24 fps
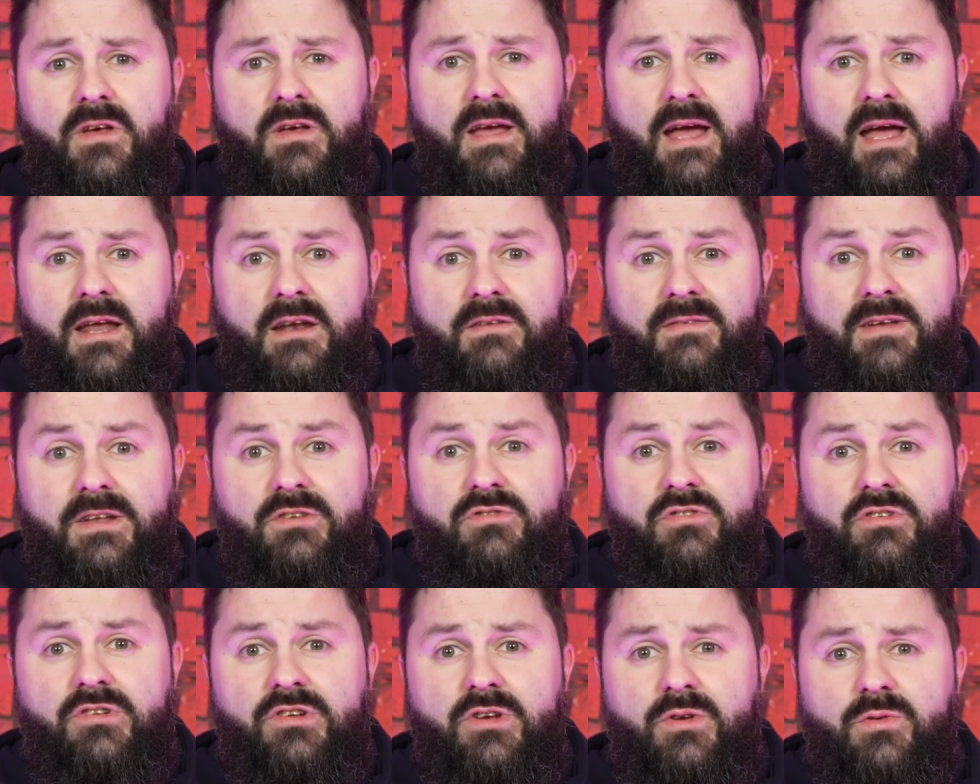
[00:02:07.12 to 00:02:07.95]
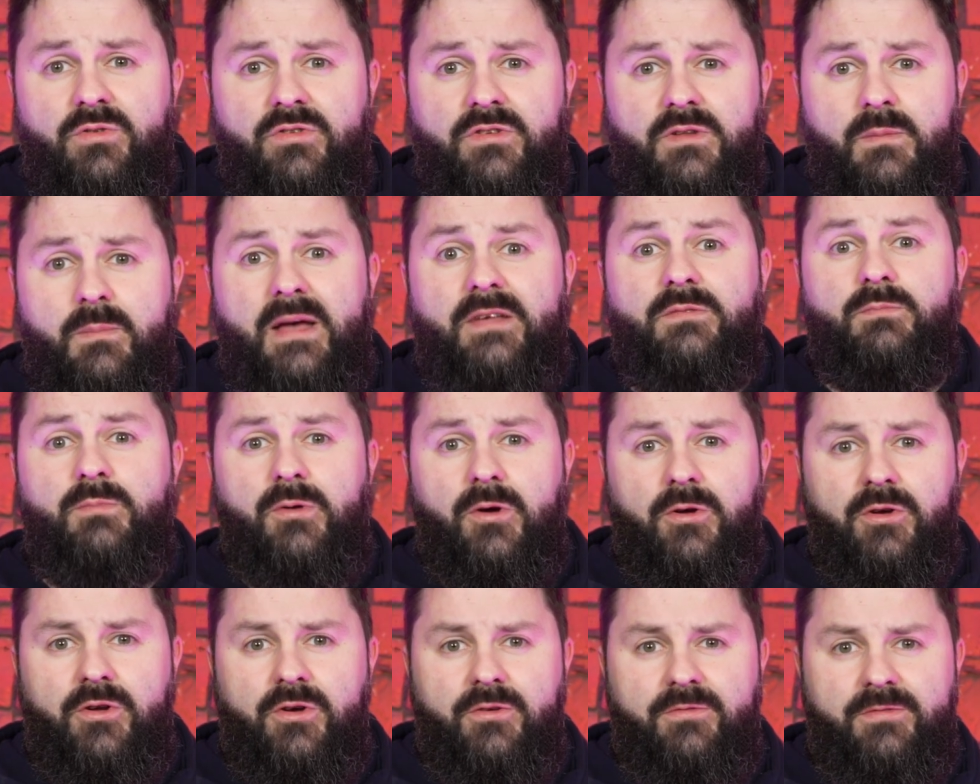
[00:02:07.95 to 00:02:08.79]
kind of introduce the best
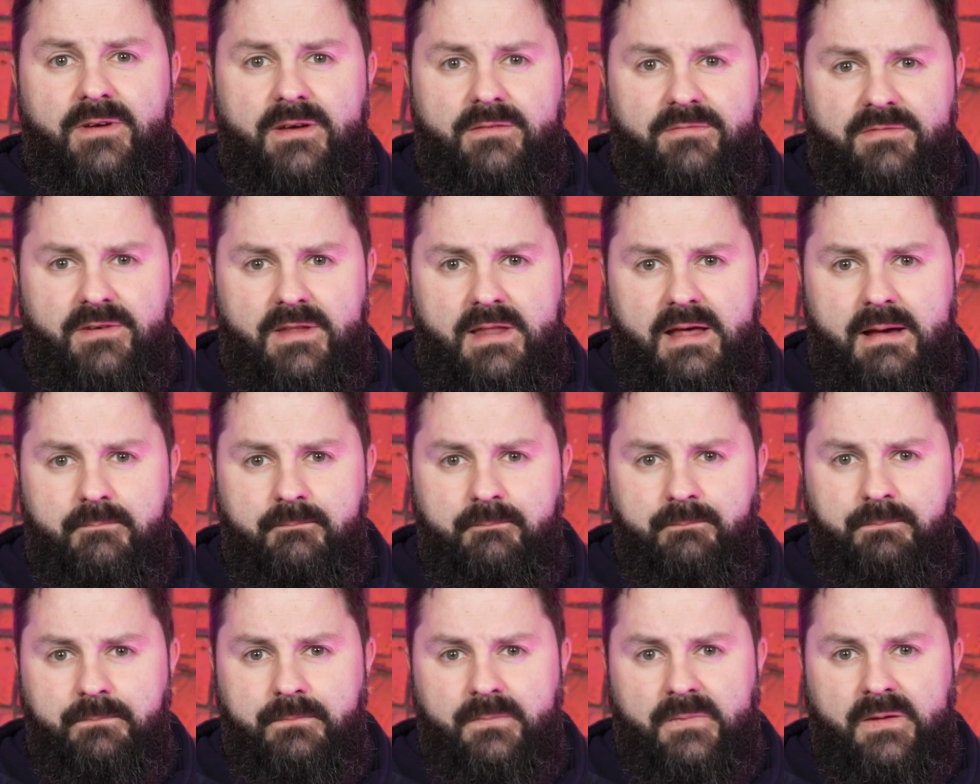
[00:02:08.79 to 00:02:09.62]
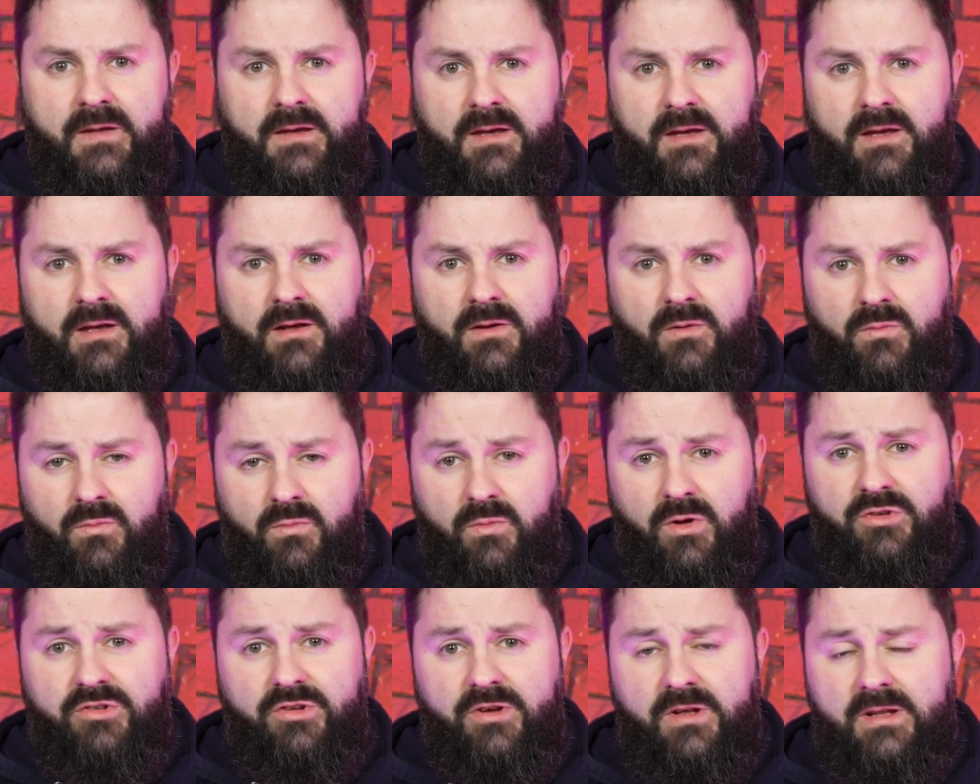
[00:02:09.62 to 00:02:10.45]
product fit for them.
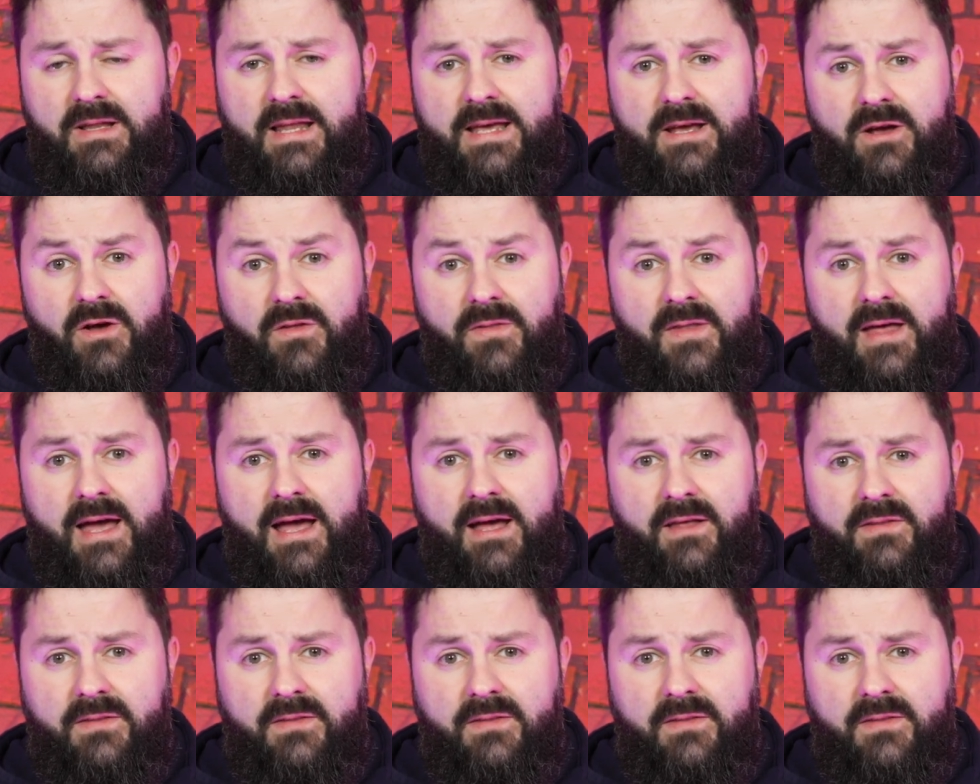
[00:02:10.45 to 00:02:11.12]
Once you click on that,